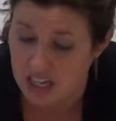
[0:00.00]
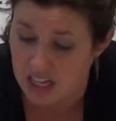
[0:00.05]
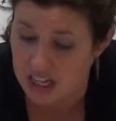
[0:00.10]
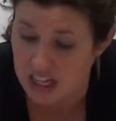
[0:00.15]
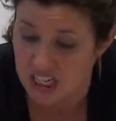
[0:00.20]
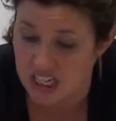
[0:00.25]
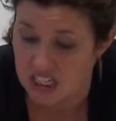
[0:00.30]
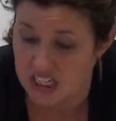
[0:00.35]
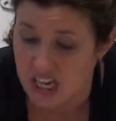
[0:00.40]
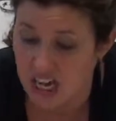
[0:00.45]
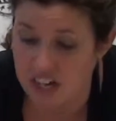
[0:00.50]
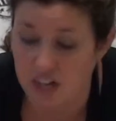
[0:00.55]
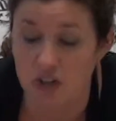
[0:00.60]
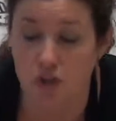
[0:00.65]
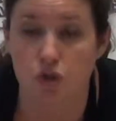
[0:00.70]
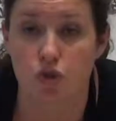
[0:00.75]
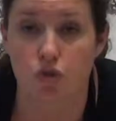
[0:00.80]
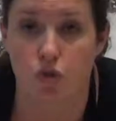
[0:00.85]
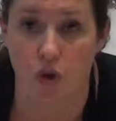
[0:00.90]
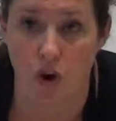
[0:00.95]
in the entire
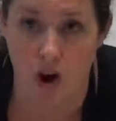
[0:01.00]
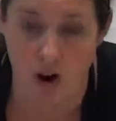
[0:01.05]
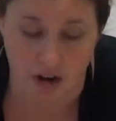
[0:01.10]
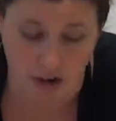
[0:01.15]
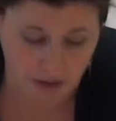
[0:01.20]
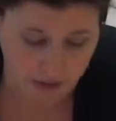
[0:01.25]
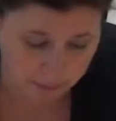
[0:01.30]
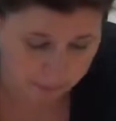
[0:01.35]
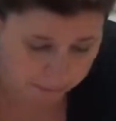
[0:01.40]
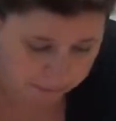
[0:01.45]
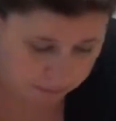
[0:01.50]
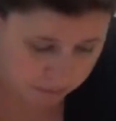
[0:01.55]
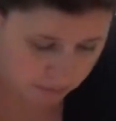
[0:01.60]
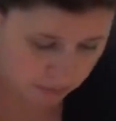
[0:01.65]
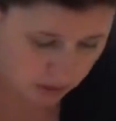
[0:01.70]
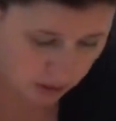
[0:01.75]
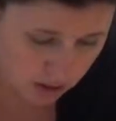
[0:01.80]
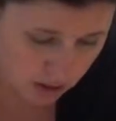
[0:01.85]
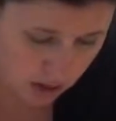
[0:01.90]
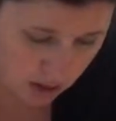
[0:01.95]
drawing.
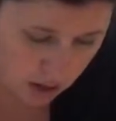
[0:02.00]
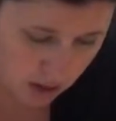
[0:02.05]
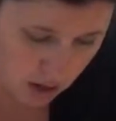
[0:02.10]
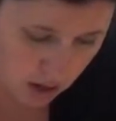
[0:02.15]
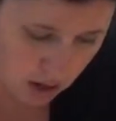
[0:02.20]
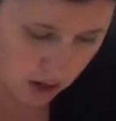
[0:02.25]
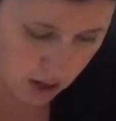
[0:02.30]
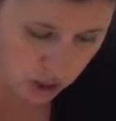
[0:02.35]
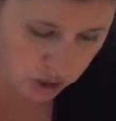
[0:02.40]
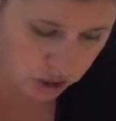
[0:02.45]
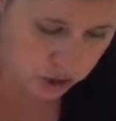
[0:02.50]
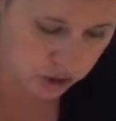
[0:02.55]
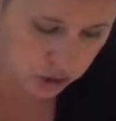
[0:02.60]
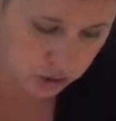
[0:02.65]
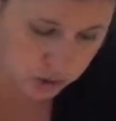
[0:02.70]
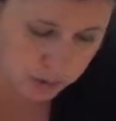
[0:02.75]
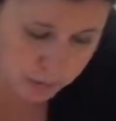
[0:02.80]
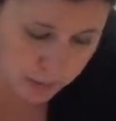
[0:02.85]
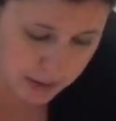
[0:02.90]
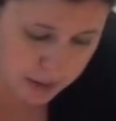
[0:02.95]

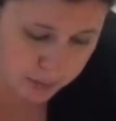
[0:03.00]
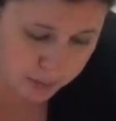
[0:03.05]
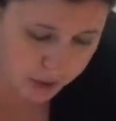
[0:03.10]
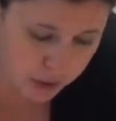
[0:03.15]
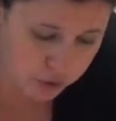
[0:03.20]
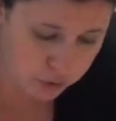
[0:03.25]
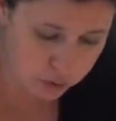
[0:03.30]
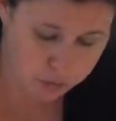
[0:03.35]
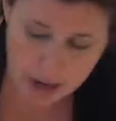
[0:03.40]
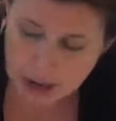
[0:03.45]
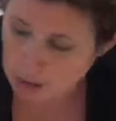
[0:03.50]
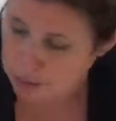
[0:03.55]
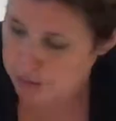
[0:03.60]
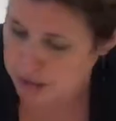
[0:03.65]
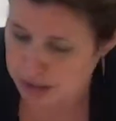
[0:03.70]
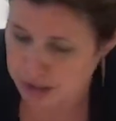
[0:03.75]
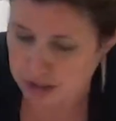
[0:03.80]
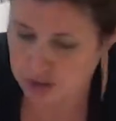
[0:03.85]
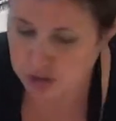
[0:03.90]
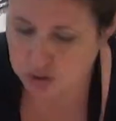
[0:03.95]
Shoes must be grounded.